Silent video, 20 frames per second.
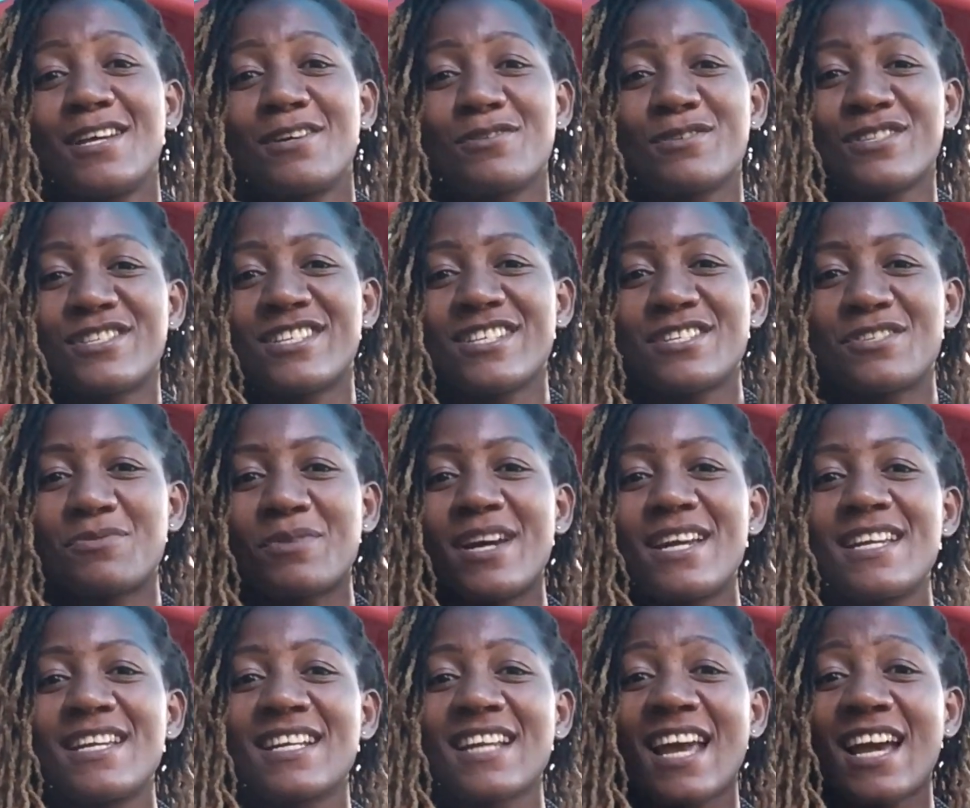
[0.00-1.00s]
It was just
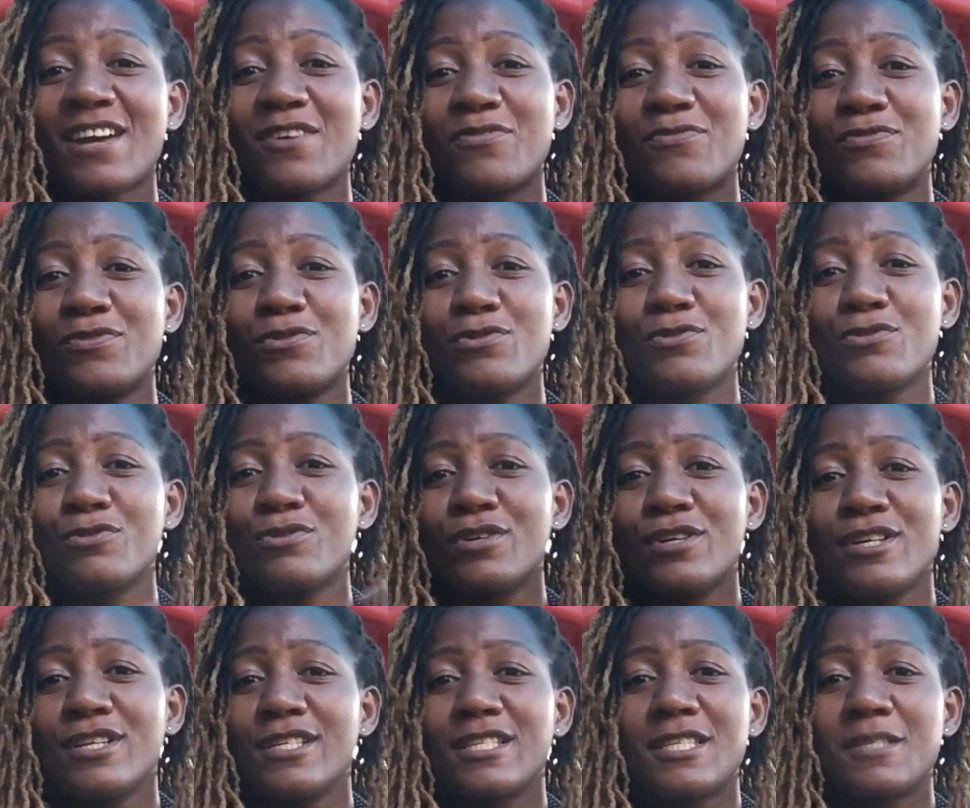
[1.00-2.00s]
raining like a few
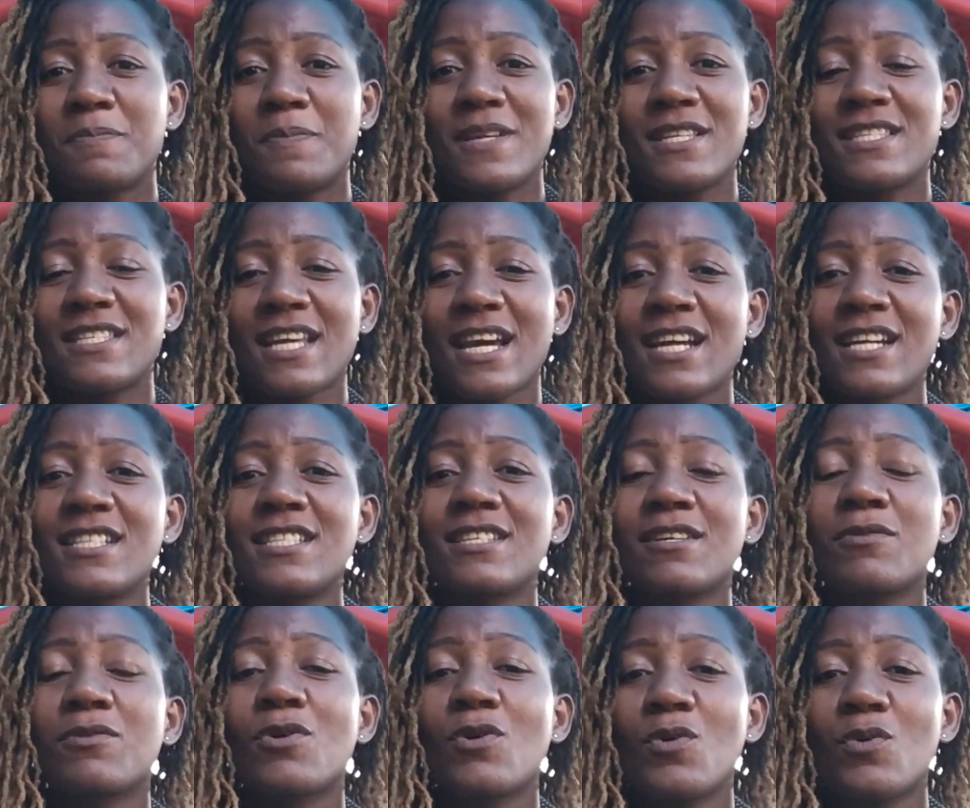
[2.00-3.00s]
split seconds
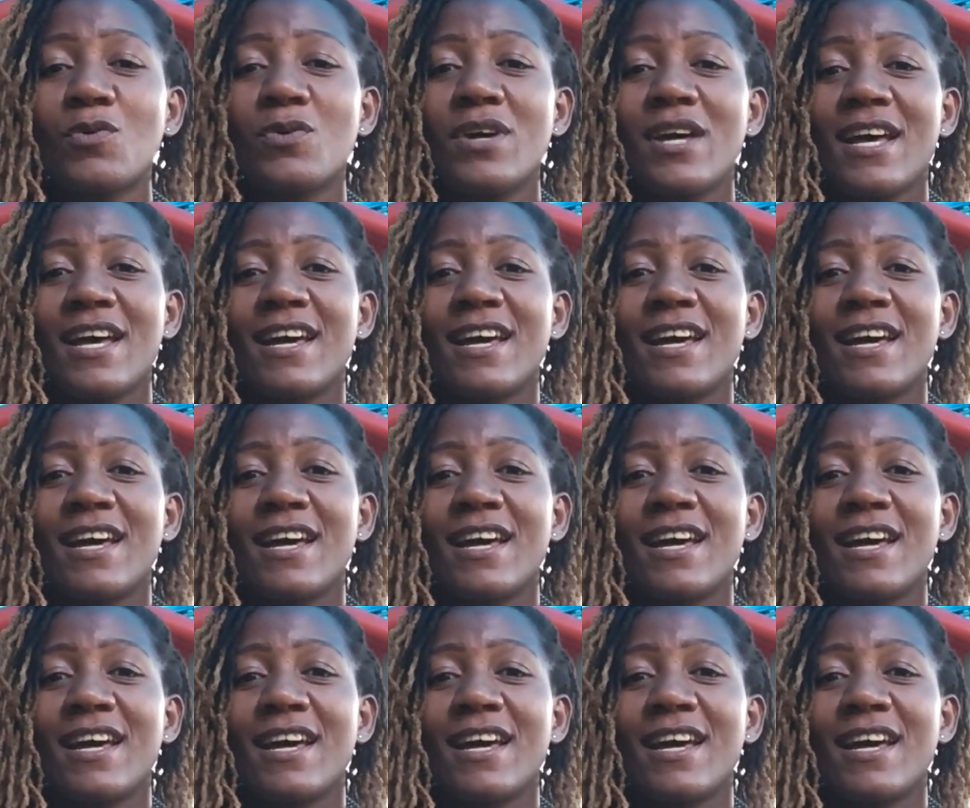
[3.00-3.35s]
ago,